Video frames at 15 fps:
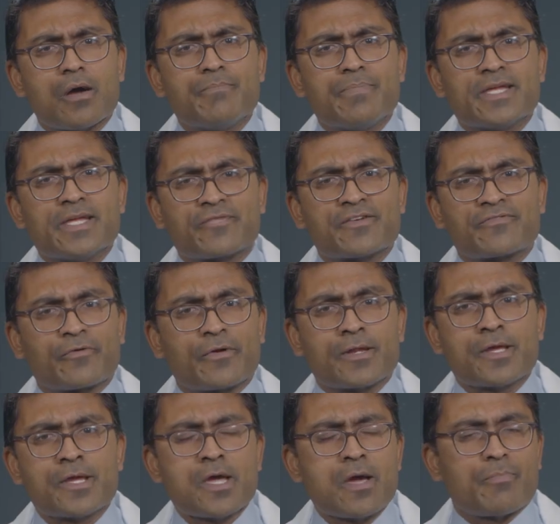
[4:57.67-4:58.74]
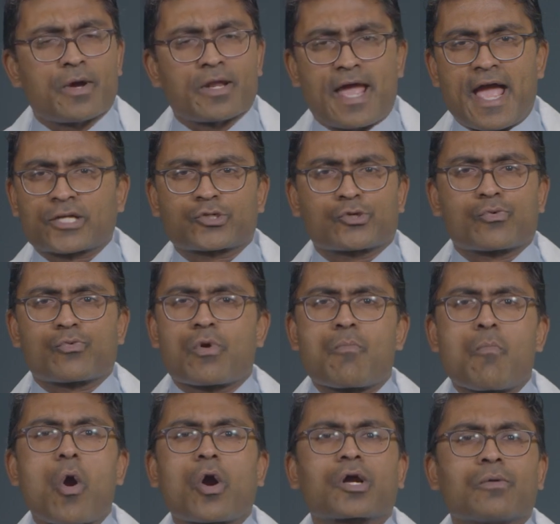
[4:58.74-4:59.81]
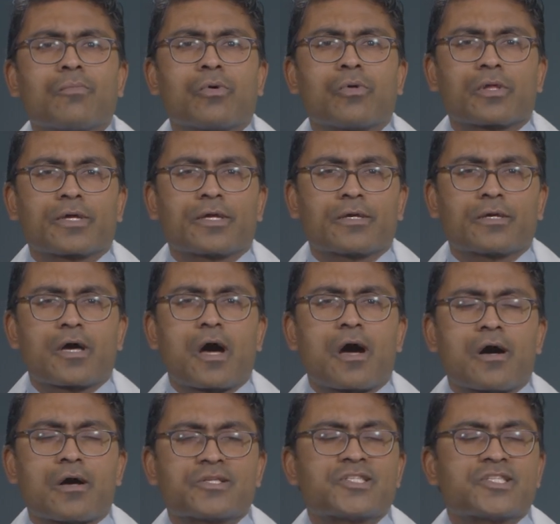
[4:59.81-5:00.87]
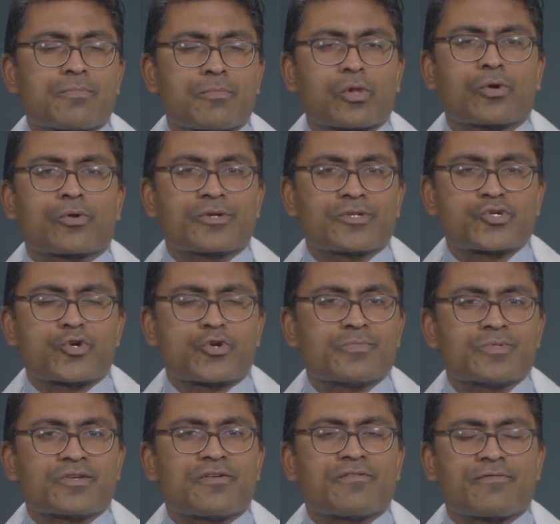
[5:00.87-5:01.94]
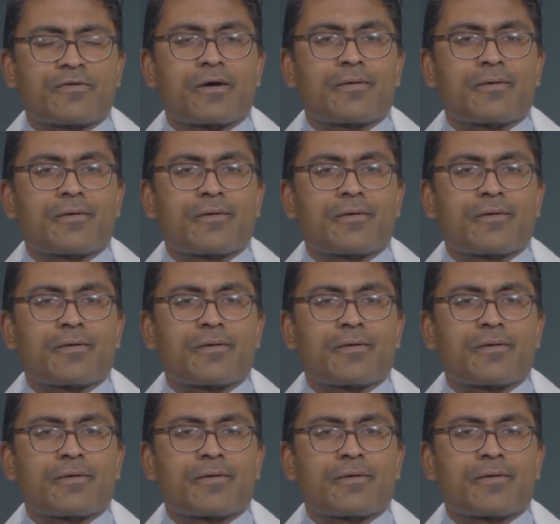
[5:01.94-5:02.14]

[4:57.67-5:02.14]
a bit different, but actually remarkably similar in terms of